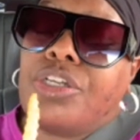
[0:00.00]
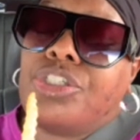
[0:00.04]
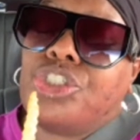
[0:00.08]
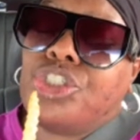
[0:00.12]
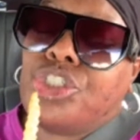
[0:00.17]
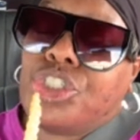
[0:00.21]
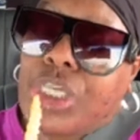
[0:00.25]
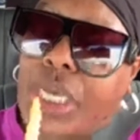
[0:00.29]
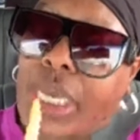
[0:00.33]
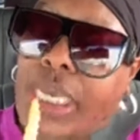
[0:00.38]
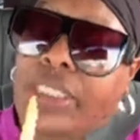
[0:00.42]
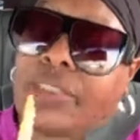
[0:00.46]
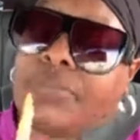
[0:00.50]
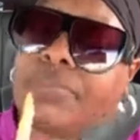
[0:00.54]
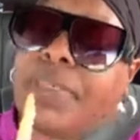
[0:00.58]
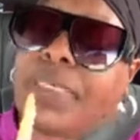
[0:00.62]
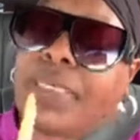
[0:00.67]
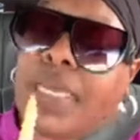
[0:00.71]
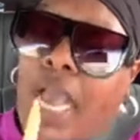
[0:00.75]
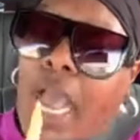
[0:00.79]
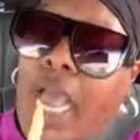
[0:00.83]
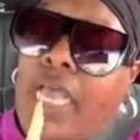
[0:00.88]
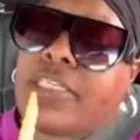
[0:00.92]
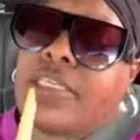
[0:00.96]
just
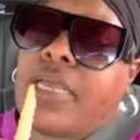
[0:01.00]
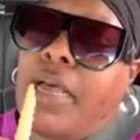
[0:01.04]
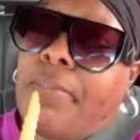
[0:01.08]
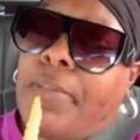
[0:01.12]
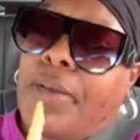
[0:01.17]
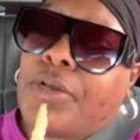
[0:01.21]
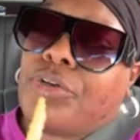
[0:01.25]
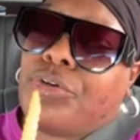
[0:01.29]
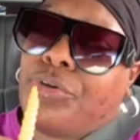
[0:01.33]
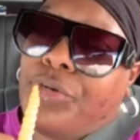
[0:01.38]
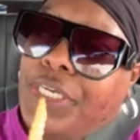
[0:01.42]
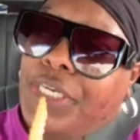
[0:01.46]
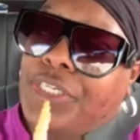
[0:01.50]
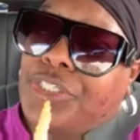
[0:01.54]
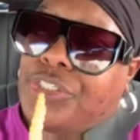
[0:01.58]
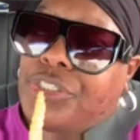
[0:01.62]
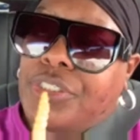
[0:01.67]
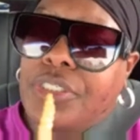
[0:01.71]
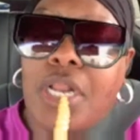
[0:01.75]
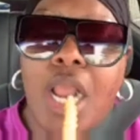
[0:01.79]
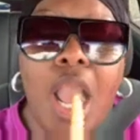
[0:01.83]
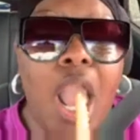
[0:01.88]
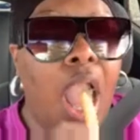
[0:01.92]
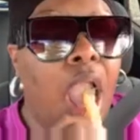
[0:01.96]
because I'm a
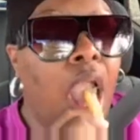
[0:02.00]
Christian